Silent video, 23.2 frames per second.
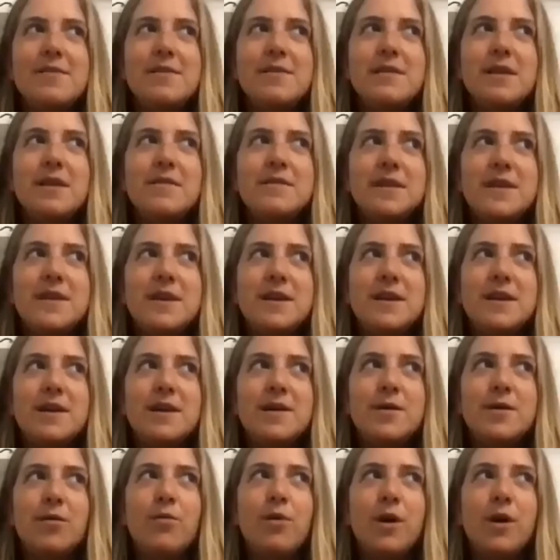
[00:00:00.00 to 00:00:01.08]
would love to
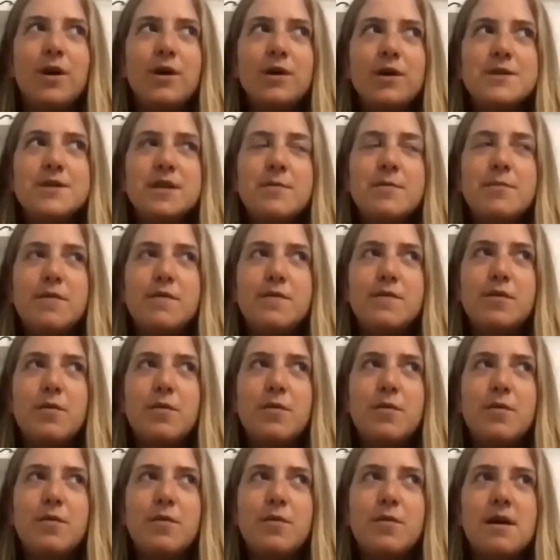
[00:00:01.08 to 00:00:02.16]
hear what are some of
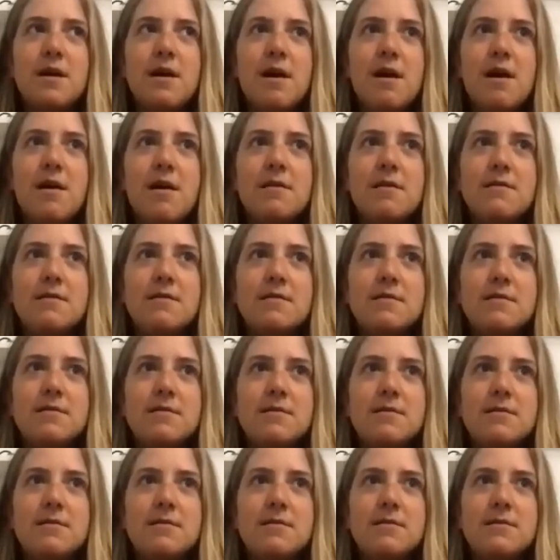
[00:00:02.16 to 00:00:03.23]
your
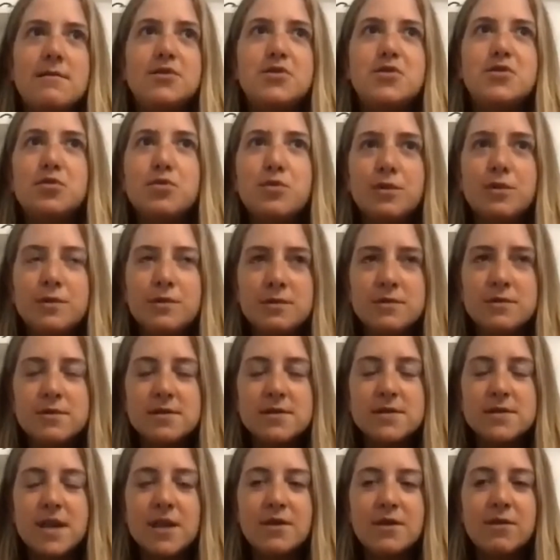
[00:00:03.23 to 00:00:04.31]
tools
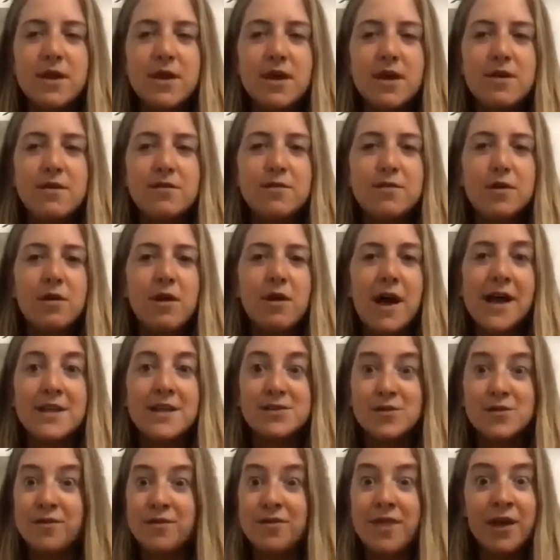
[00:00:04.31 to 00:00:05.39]
that you give your clients
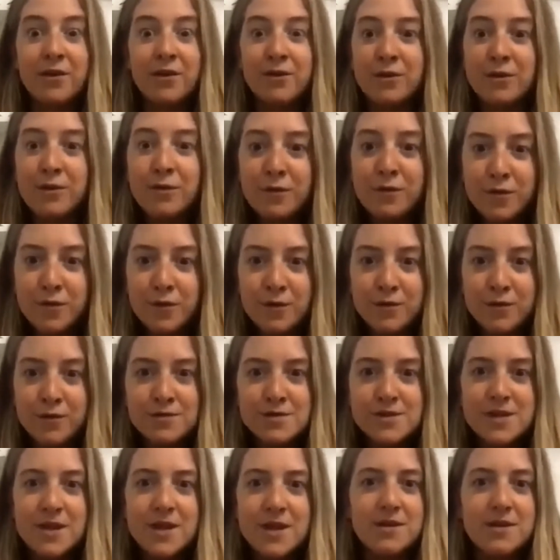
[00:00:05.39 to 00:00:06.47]
mm-hmm. or uh-huh. that you've
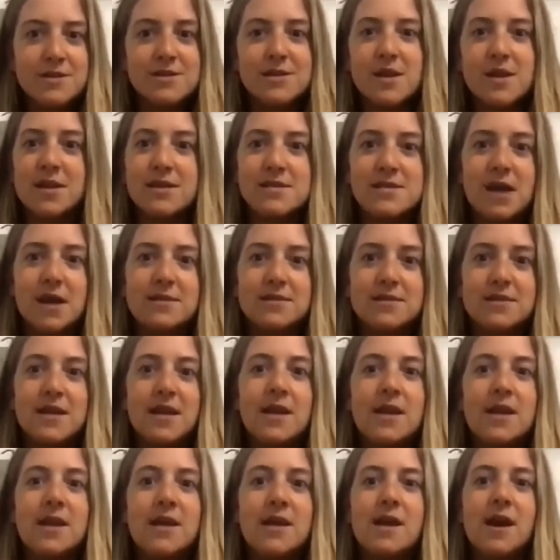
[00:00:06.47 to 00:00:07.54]
used in your sade
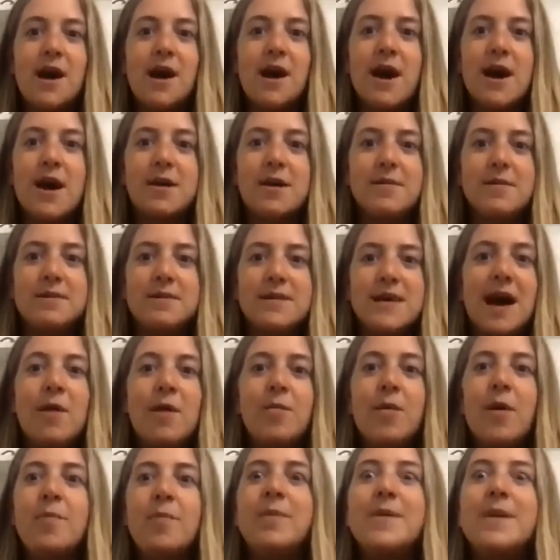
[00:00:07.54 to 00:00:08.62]
sati um, to
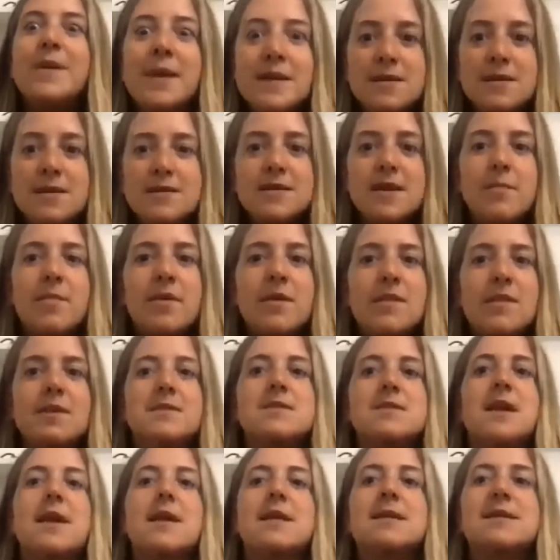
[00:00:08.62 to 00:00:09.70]
help appease some of
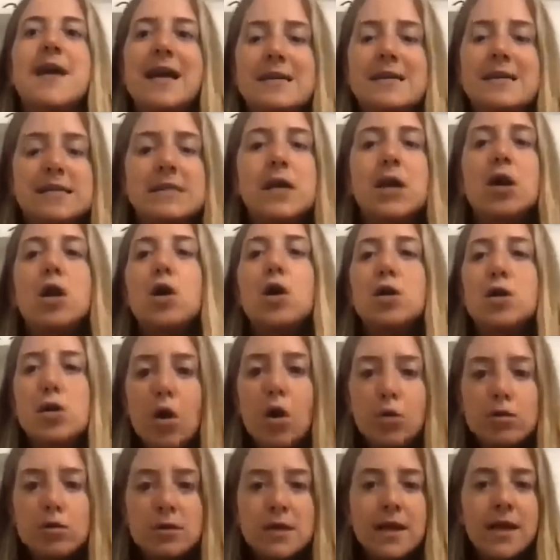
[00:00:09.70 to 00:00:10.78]
this like tense
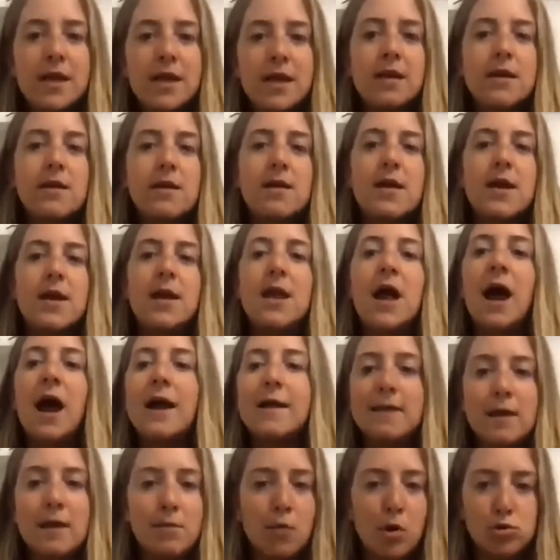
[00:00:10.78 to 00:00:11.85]
lonely and
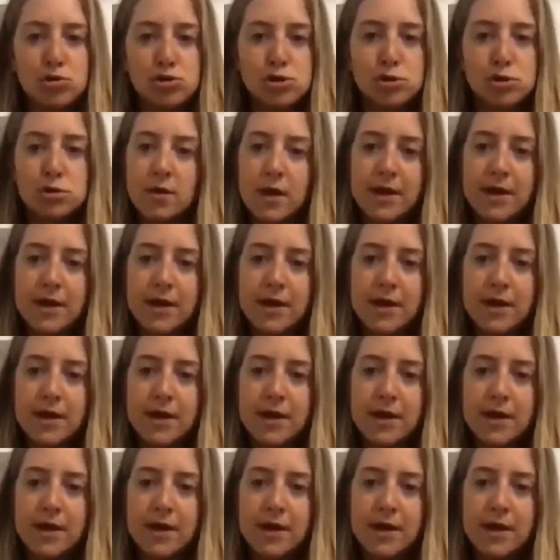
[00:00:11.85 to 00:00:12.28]
highly emotional